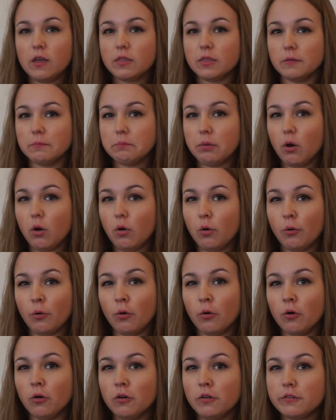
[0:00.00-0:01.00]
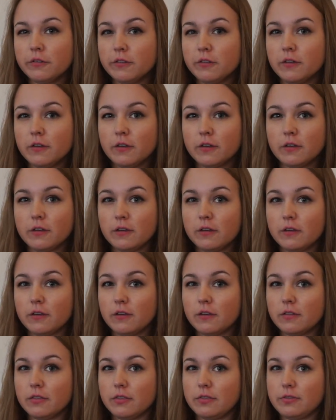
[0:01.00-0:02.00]
the pole
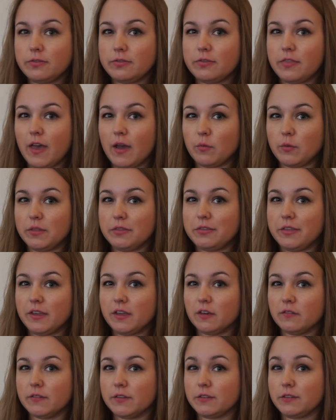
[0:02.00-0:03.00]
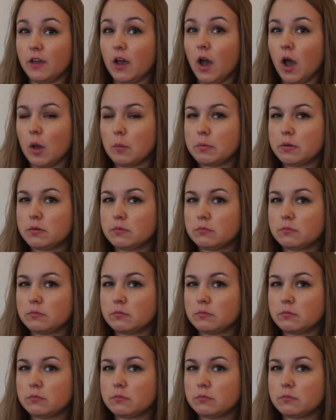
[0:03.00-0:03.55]
that we think of as up?